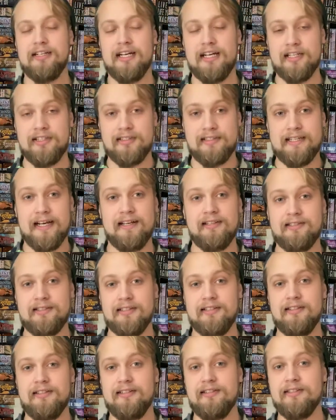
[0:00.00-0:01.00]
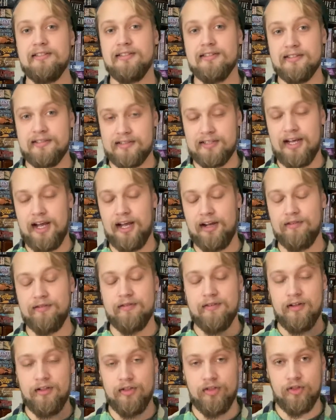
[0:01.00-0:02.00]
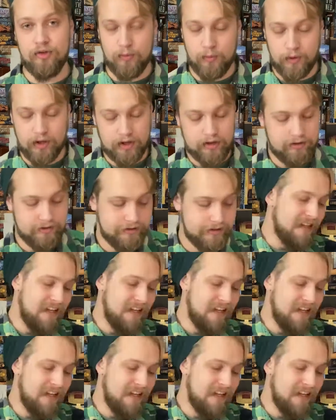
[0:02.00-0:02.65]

is destined to save the world.